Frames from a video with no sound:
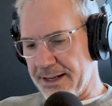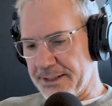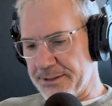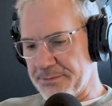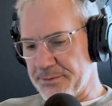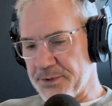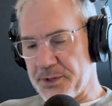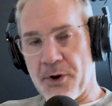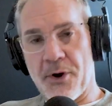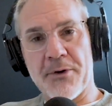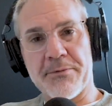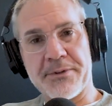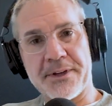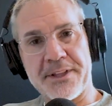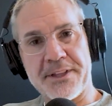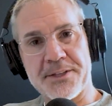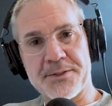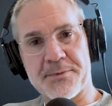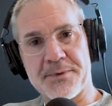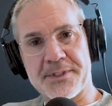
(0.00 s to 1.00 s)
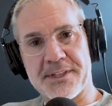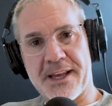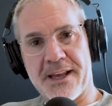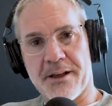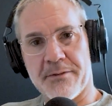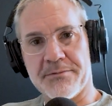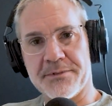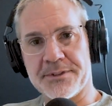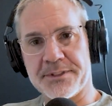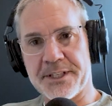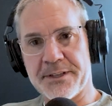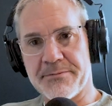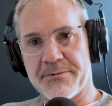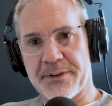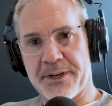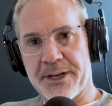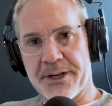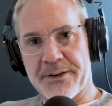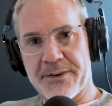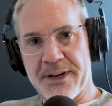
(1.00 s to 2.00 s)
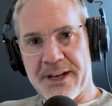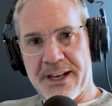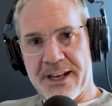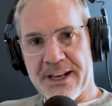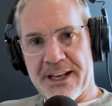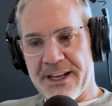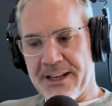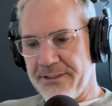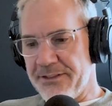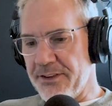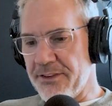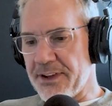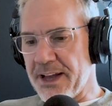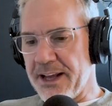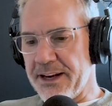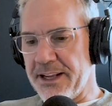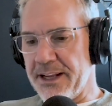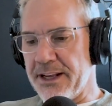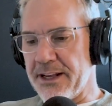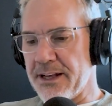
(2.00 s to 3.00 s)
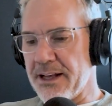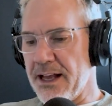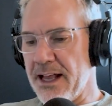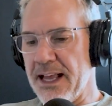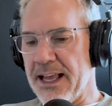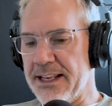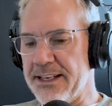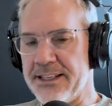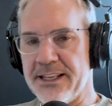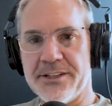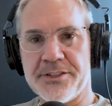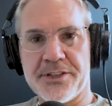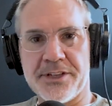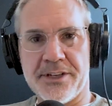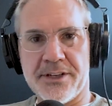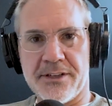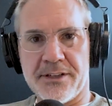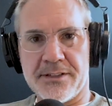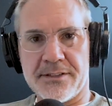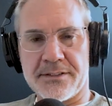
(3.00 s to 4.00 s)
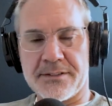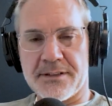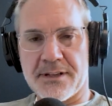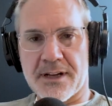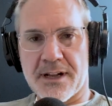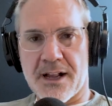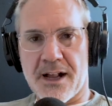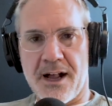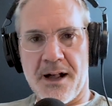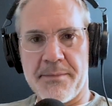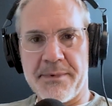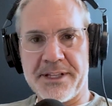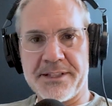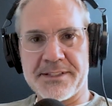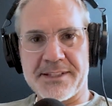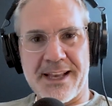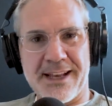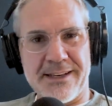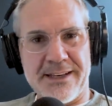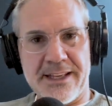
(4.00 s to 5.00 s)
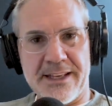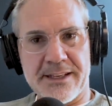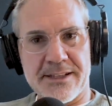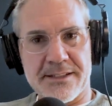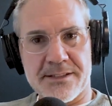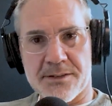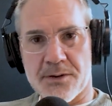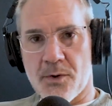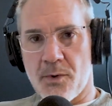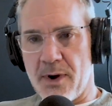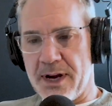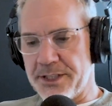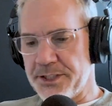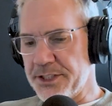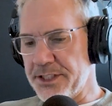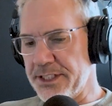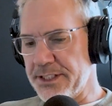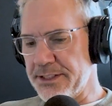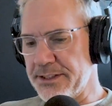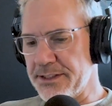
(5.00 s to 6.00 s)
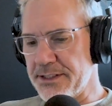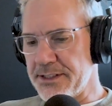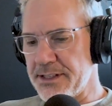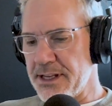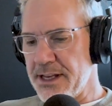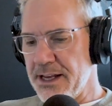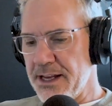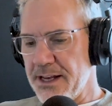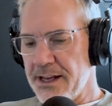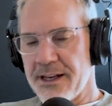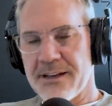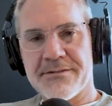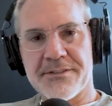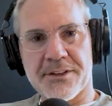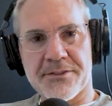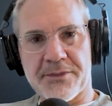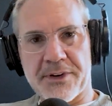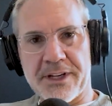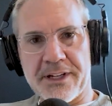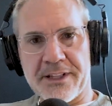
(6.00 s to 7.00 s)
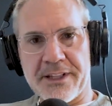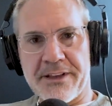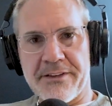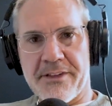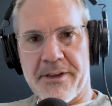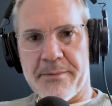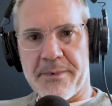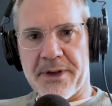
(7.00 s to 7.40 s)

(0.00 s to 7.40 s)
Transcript: So hopefully this was a helpful tip for you. If you've got any additional comments, ideas, questions, feel free to leave them